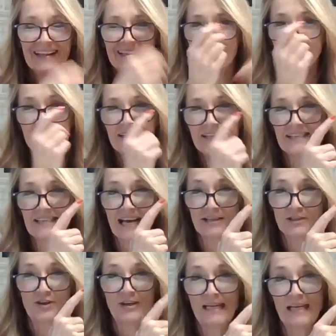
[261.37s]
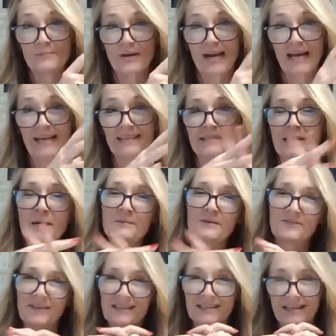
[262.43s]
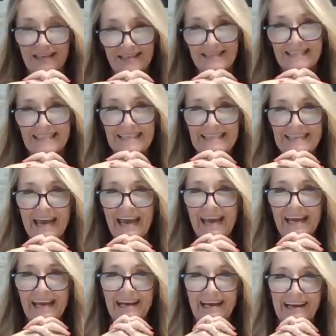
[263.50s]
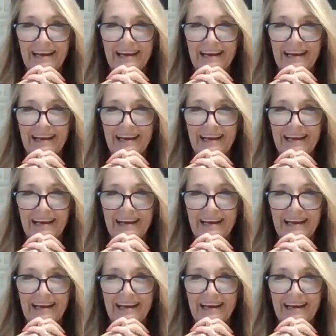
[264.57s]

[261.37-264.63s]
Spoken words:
This is Nacho Libre. He's come to visit us today.